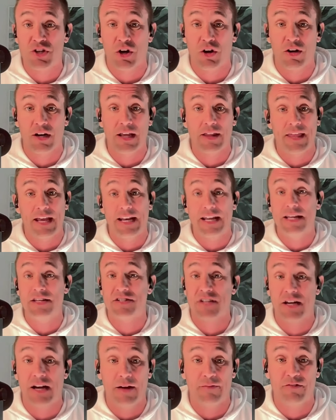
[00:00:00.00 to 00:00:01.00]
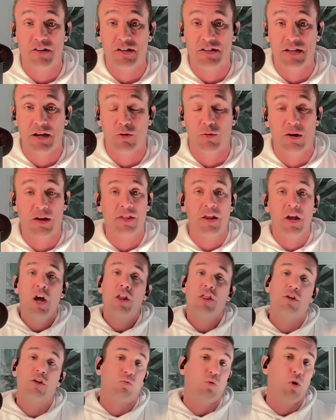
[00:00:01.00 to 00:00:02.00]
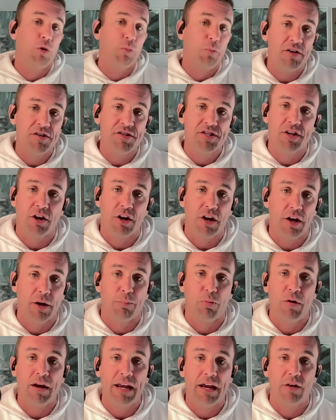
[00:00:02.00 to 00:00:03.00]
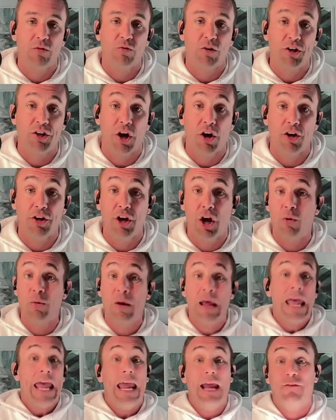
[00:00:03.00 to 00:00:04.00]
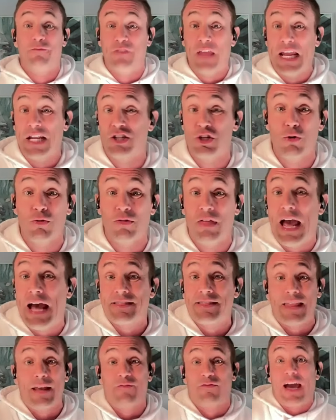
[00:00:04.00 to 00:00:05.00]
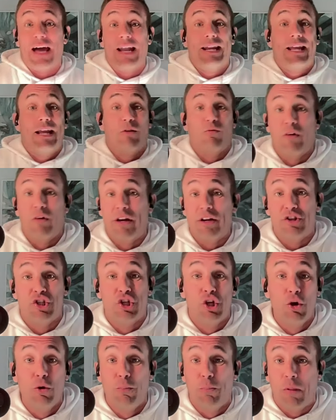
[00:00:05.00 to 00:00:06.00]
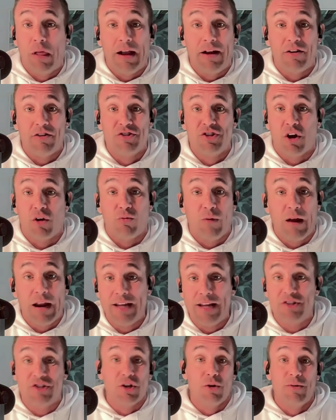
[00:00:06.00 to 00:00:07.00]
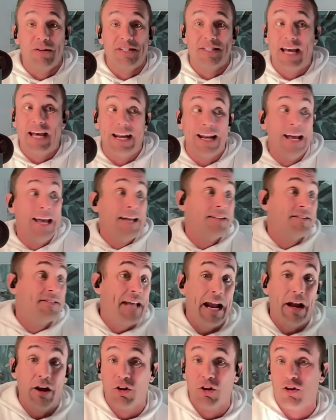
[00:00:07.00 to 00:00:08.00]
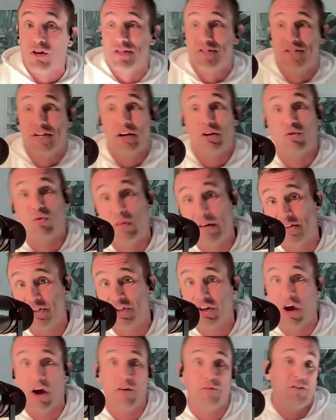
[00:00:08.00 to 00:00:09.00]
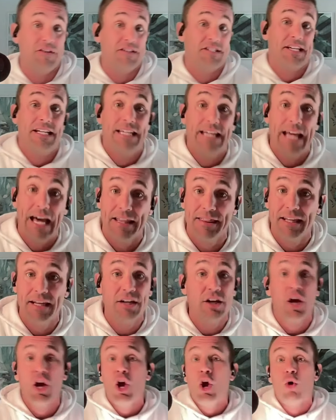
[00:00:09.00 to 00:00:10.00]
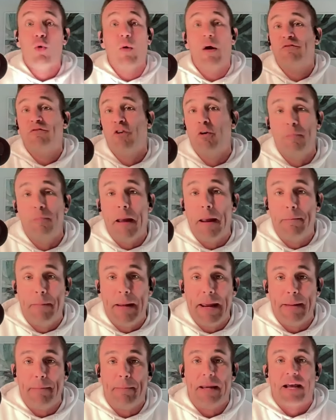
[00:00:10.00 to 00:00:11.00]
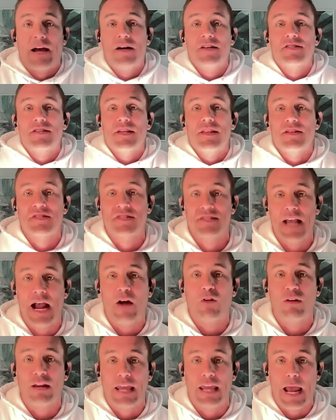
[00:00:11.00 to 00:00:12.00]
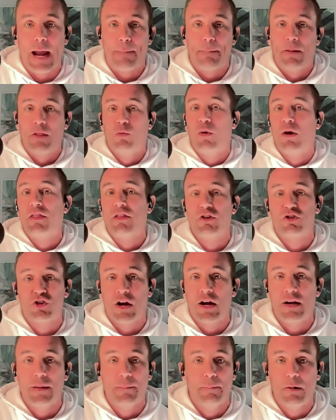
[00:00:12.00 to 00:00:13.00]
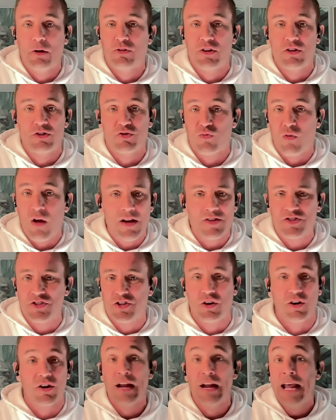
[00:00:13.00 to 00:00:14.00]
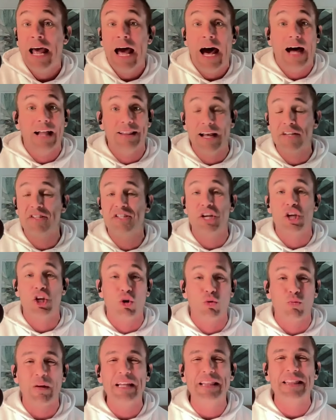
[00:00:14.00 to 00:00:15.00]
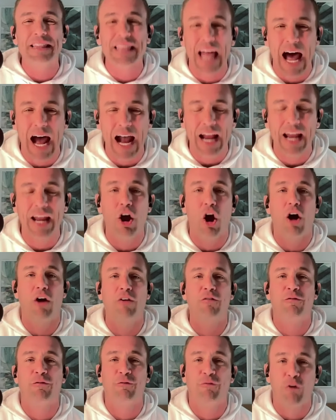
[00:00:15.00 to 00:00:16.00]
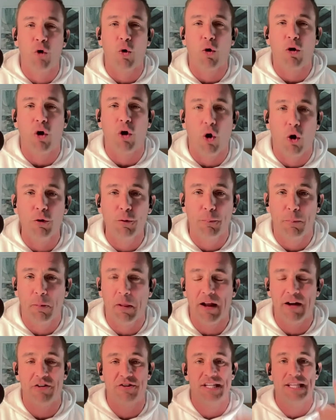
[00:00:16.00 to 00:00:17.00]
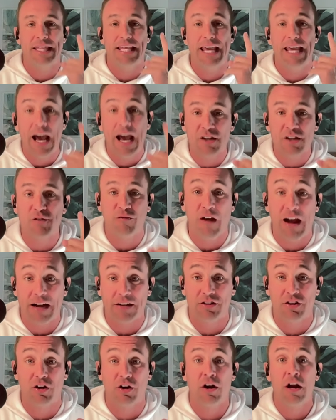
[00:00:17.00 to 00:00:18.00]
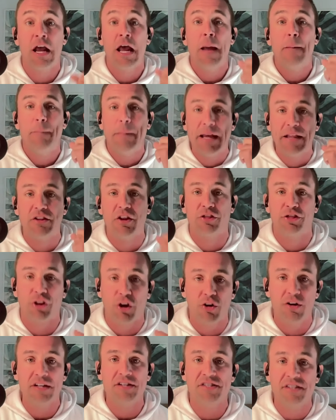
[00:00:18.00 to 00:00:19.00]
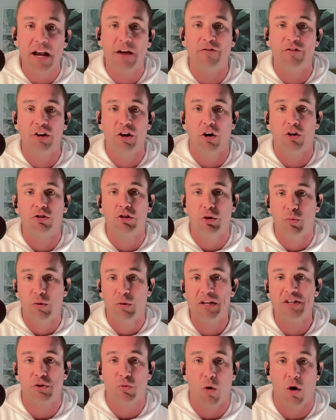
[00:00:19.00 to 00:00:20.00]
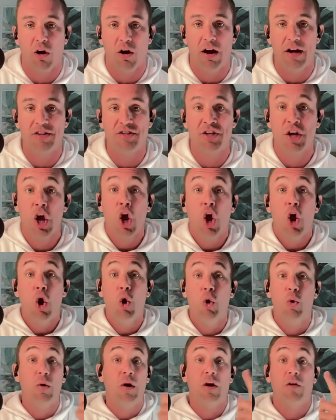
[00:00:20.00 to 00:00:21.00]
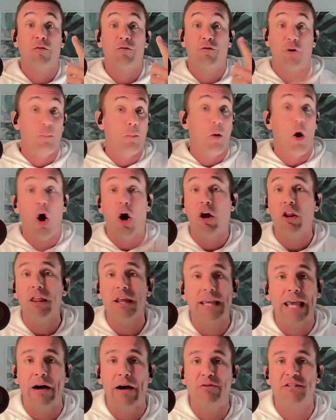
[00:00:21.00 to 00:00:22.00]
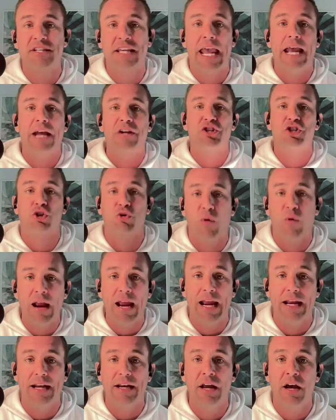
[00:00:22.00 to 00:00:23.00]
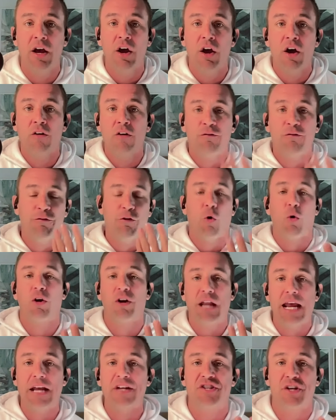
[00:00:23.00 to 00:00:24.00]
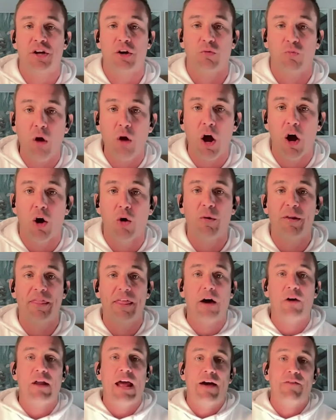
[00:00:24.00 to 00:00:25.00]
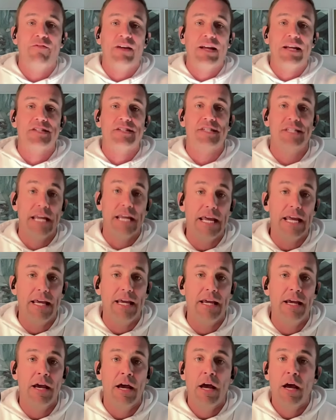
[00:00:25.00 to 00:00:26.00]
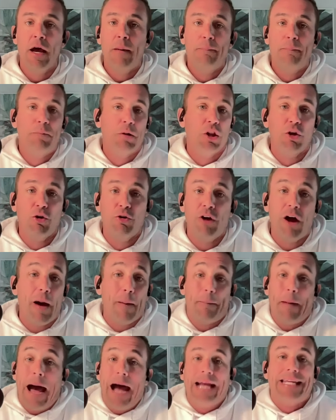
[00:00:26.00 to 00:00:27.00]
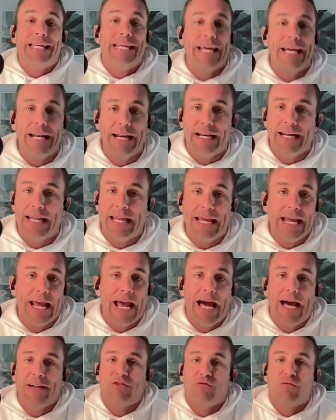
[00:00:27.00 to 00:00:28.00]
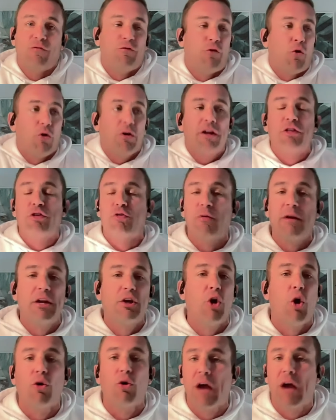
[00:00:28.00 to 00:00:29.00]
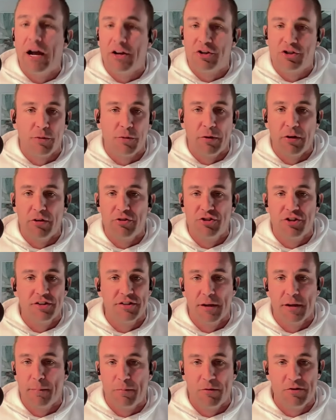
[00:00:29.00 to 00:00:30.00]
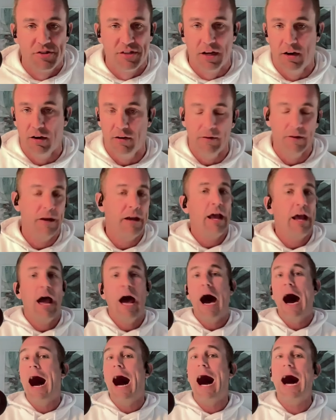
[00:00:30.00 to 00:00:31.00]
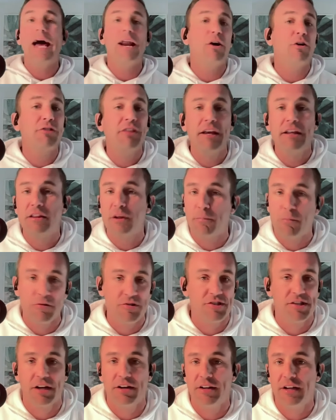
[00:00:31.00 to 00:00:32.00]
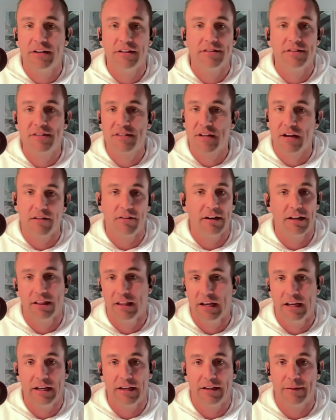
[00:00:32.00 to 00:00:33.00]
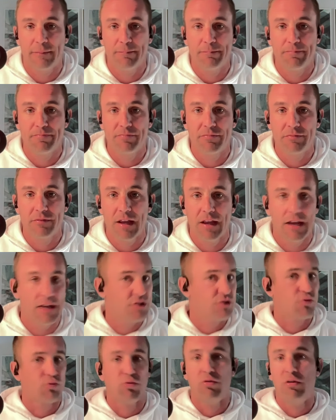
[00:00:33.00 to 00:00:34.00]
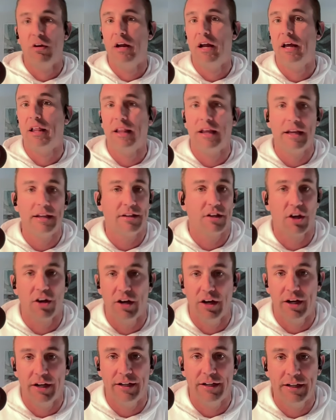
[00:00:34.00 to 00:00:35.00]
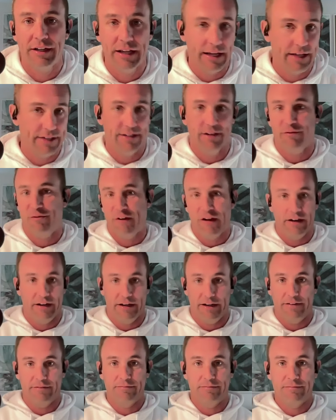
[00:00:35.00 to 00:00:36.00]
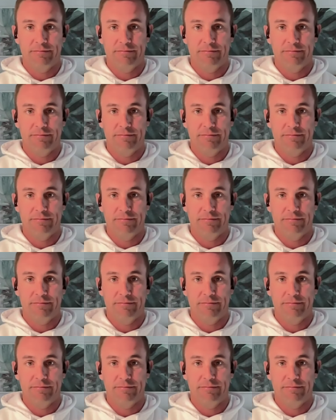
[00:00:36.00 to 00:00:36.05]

hernia that he's going to have to deal with. The rumor is they're going to bring in Redondo. If they do that, they've got to get rid of two players already. So is that Taylor? Is it Kristoff? Is it Yedlin? Whoever it may be, because of the salary cap and the way they're trying to build this roster, Alexi, you're relying on four old players. And the X factor being the 37-year-old Luis Suarez, who from all accounts can't train 4 days in a row without having his knee balloon up. I get it. He had 43 gold contributions in Brazil. I don't think the Brazilian Serie League is really good in defending.